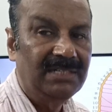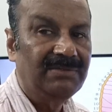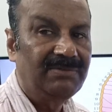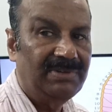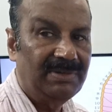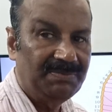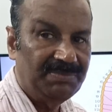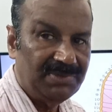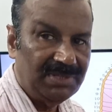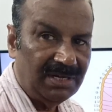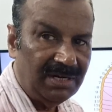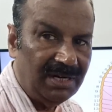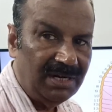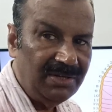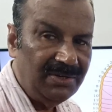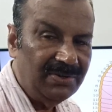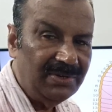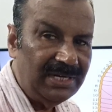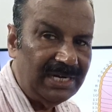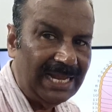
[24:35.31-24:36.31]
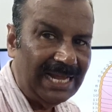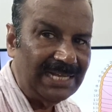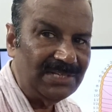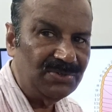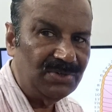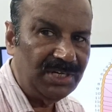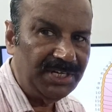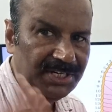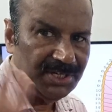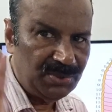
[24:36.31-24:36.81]
From third unit has
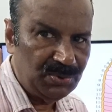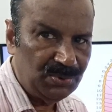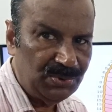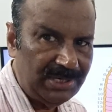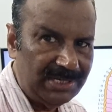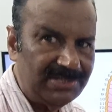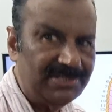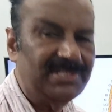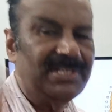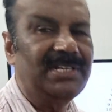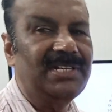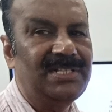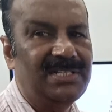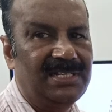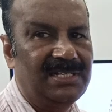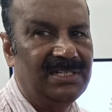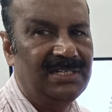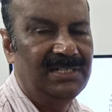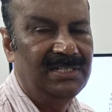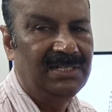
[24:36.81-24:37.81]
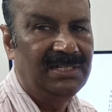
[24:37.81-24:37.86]
only two essays.